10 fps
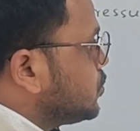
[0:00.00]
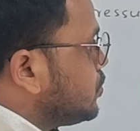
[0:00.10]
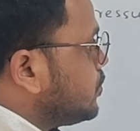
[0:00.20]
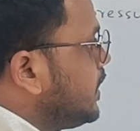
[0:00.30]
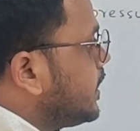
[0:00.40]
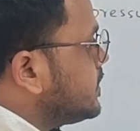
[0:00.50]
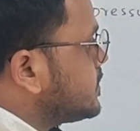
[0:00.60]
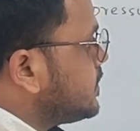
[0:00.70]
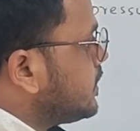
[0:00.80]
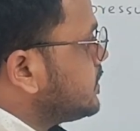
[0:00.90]
So we
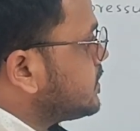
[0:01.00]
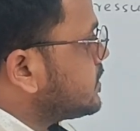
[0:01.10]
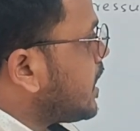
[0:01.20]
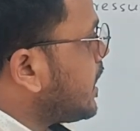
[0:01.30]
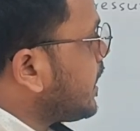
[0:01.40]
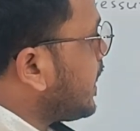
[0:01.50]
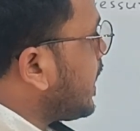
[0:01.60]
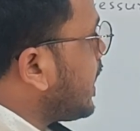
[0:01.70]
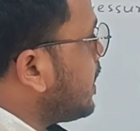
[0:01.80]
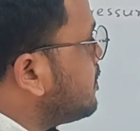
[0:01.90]
consider this is the
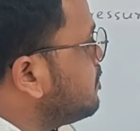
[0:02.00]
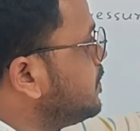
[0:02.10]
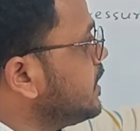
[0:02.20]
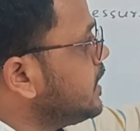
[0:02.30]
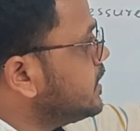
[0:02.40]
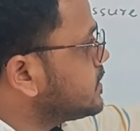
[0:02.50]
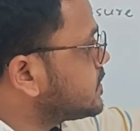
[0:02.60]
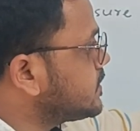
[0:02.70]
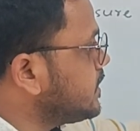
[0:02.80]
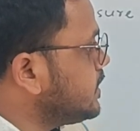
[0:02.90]
A, B,
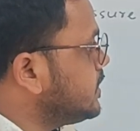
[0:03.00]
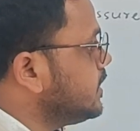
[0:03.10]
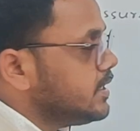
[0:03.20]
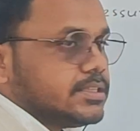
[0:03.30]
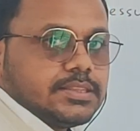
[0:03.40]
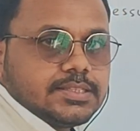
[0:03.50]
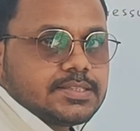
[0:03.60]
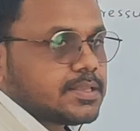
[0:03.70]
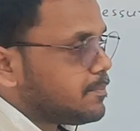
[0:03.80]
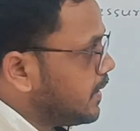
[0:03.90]
C, D. This
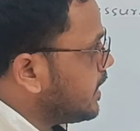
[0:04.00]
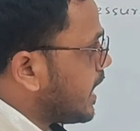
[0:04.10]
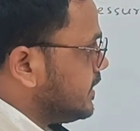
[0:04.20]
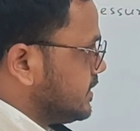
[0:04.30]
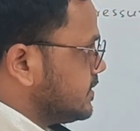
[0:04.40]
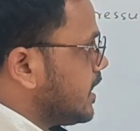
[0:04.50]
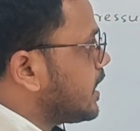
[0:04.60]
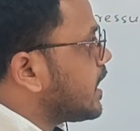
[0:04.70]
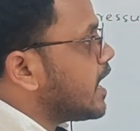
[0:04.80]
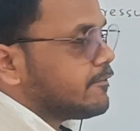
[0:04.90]
is the plane and this is the
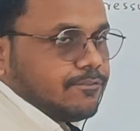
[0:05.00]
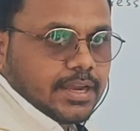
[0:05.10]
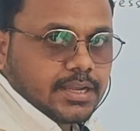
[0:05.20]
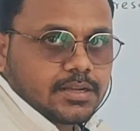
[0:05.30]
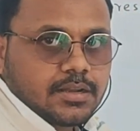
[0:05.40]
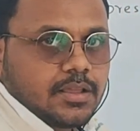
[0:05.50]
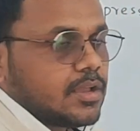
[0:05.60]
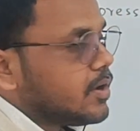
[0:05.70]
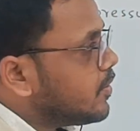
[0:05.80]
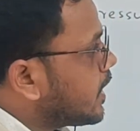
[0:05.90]
curved plane.
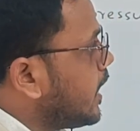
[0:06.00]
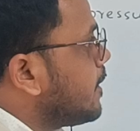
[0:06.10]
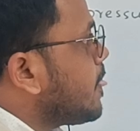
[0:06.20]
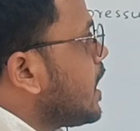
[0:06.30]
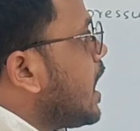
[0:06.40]
Okay.